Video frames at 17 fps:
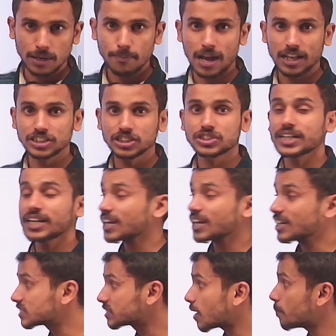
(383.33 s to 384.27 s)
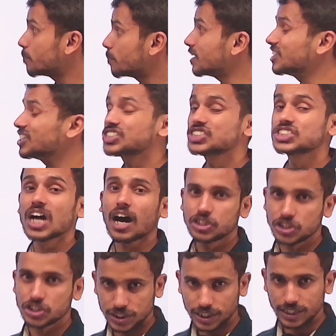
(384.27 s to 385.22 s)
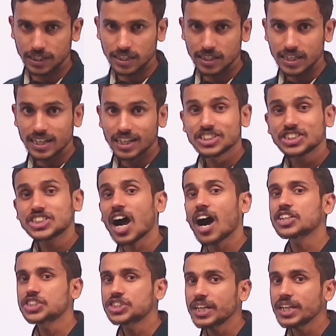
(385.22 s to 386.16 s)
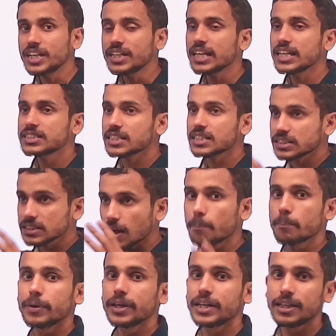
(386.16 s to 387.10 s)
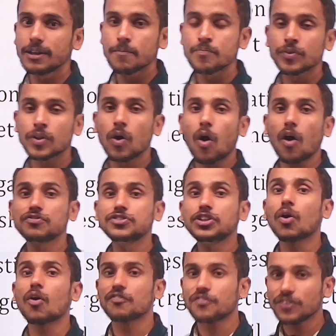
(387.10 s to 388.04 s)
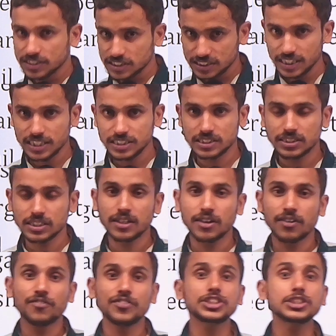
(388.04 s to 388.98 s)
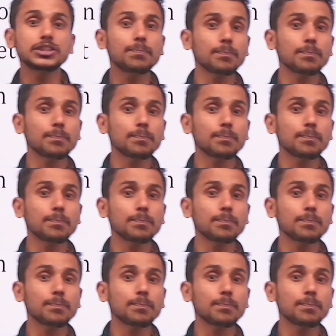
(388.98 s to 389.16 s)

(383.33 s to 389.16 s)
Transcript: magistrate and submit the charge sheet. Charge sheet is a summary of the offenses which the